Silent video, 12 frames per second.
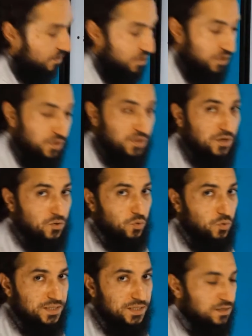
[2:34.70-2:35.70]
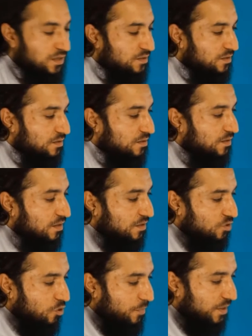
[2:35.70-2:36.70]
teeth are called incisors. That's
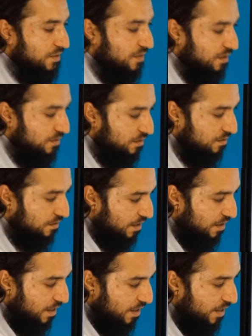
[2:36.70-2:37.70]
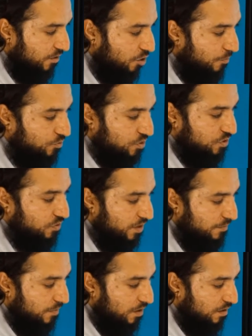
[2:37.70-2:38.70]
the top incisors, and opposite to
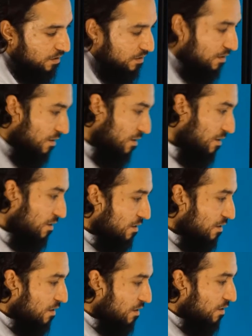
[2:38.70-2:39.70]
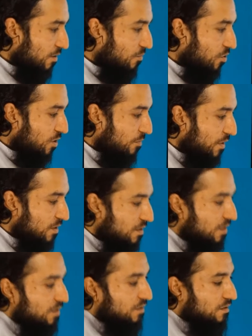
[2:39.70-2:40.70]
them are the bottom
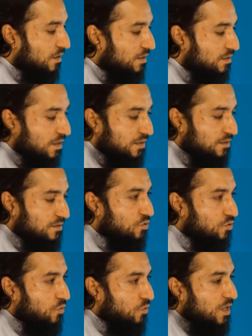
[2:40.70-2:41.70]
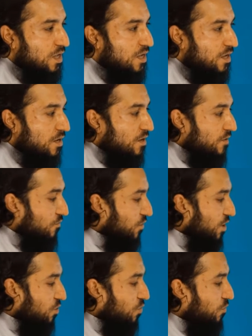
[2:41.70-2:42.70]
incisors. So for
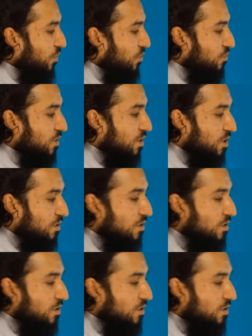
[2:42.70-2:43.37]
this one, we use the